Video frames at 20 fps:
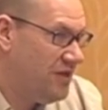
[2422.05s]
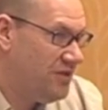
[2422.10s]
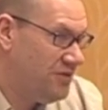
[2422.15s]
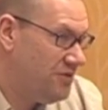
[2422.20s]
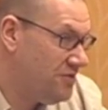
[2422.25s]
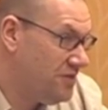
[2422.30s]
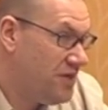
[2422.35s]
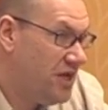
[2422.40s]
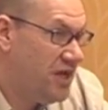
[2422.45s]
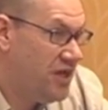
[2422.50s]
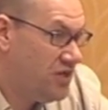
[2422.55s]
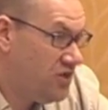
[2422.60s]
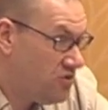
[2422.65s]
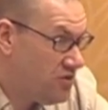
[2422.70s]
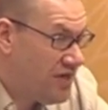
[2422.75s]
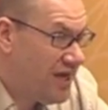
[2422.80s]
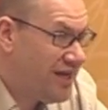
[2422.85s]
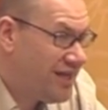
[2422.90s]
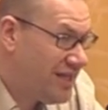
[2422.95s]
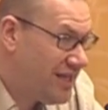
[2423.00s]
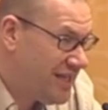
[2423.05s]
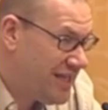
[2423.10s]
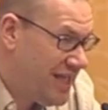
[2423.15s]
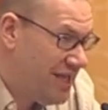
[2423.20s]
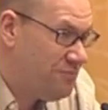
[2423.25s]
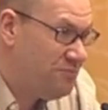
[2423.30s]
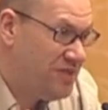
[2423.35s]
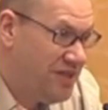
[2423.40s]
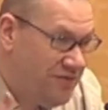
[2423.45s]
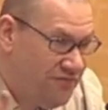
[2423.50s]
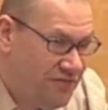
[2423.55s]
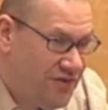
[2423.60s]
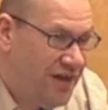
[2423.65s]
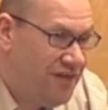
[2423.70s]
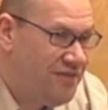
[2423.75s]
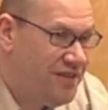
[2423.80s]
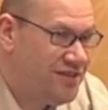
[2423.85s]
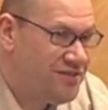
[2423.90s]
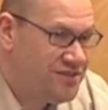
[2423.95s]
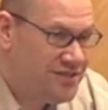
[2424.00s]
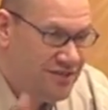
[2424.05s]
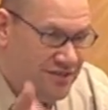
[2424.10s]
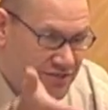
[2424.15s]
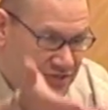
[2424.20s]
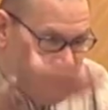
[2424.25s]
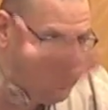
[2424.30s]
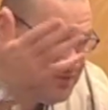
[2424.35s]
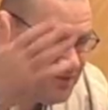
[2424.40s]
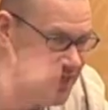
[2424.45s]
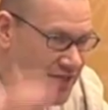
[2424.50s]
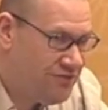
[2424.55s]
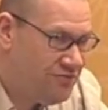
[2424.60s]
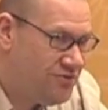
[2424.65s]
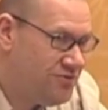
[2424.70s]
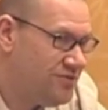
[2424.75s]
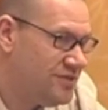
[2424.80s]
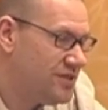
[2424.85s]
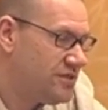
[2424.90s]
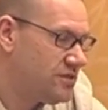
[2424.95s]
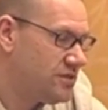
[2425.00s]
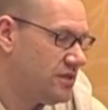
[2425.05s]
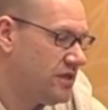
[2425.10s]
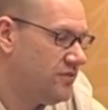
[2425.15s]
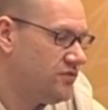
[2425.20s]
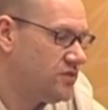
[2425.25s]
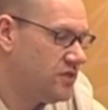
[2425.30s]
You're, you're not going to get me $5,000. You say you do this stuff.